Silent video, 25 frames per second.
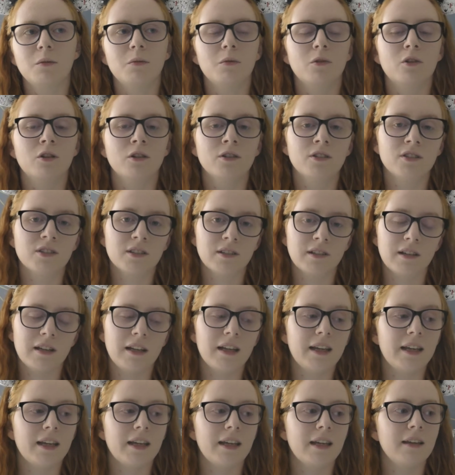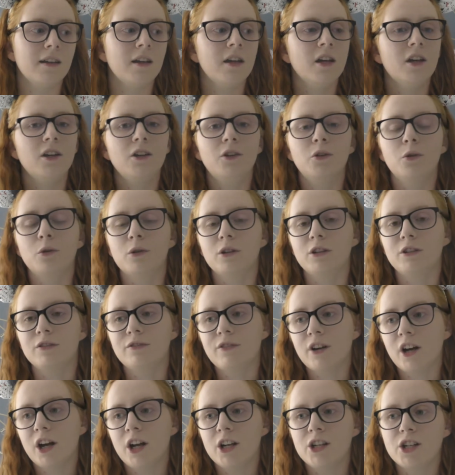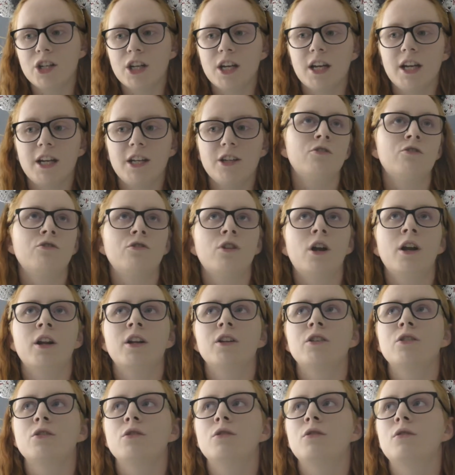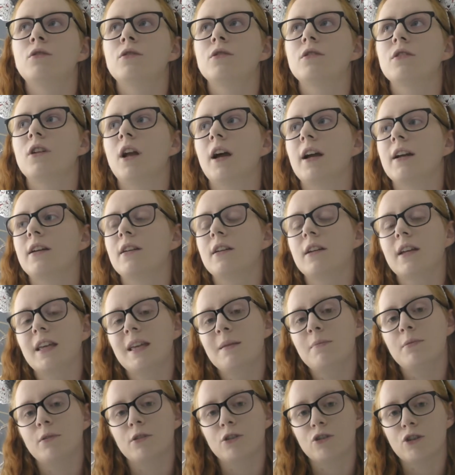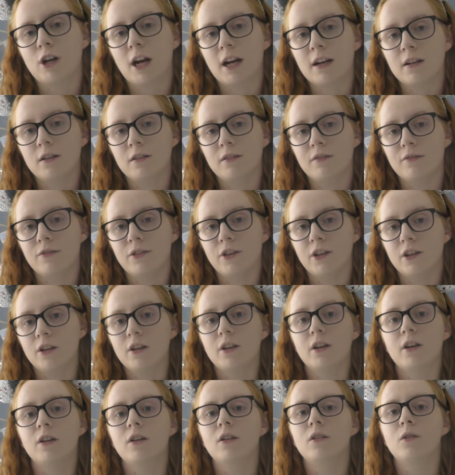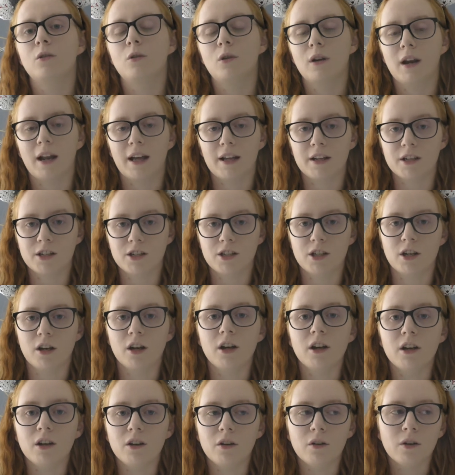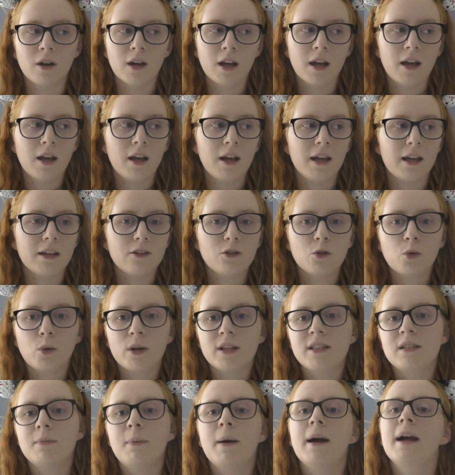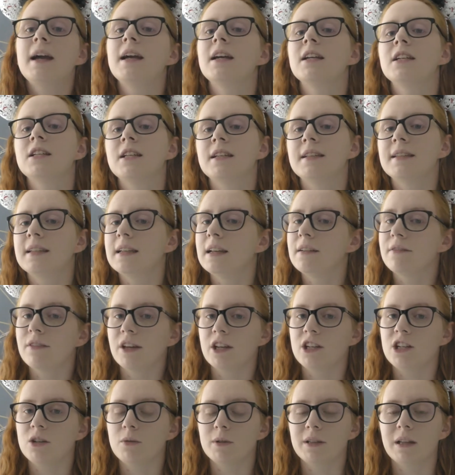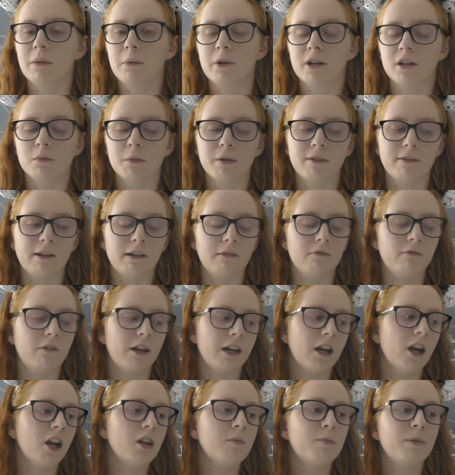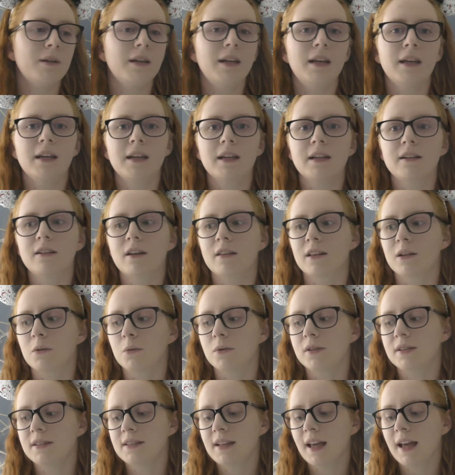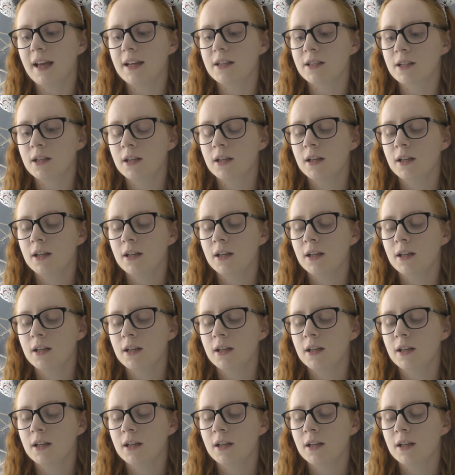were constantly talking to Virgin, trying to keep on track of the Orlando Twitter page to see if they knew when they were going to be reopening. Nothing was said.